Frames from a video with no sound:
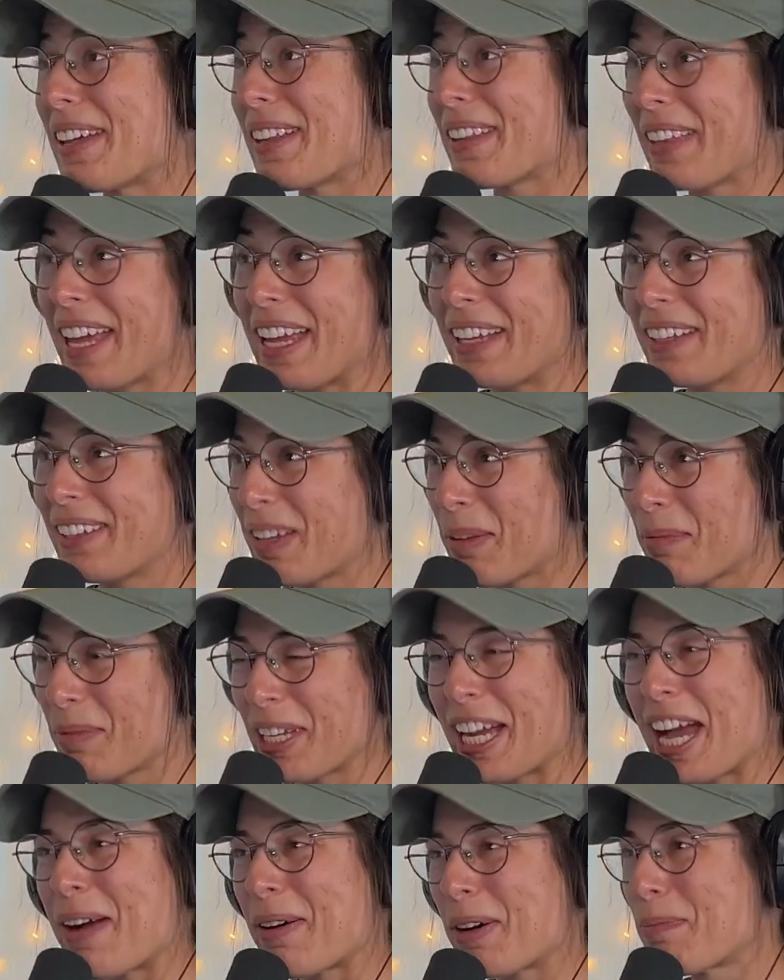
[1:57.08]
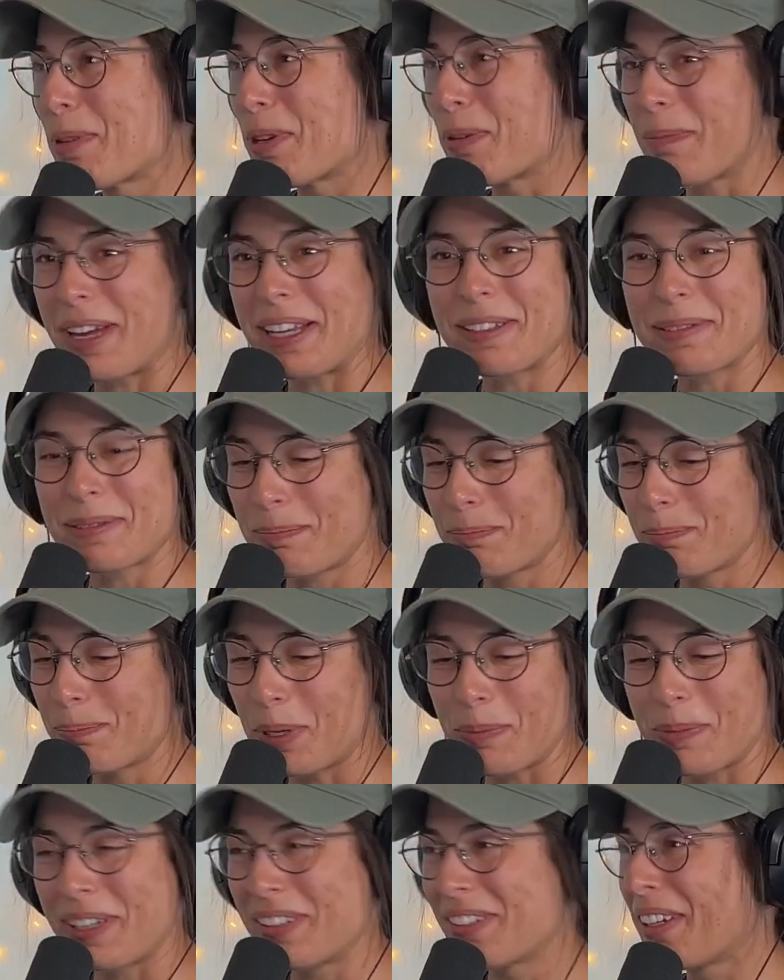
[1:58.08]
like something I would put
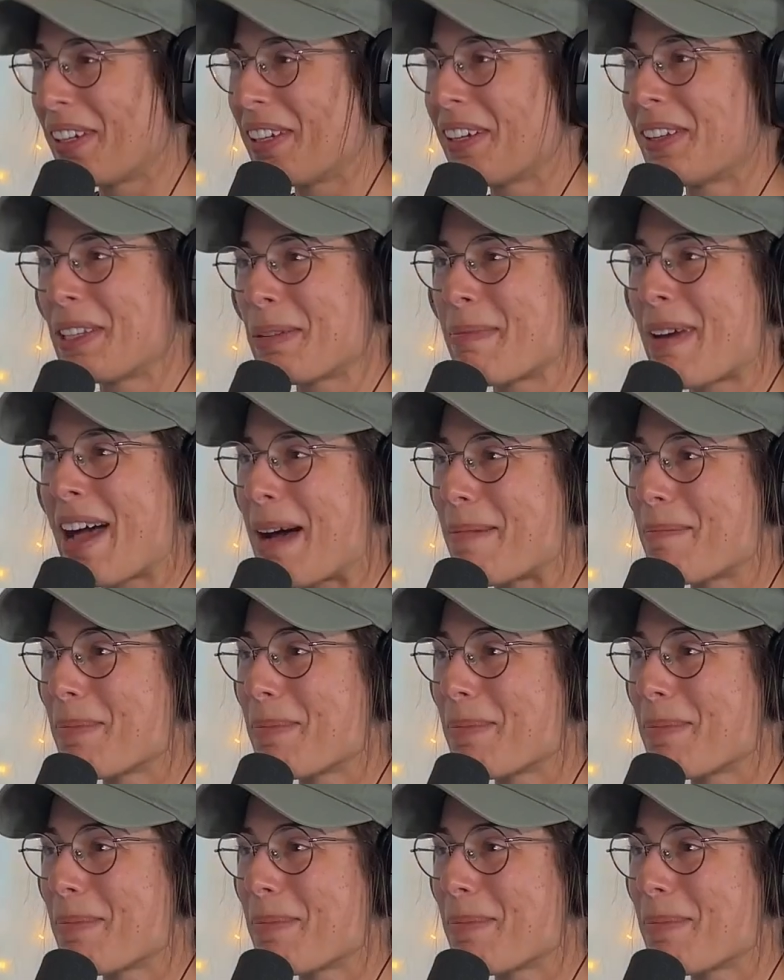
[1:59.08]
my city on the map.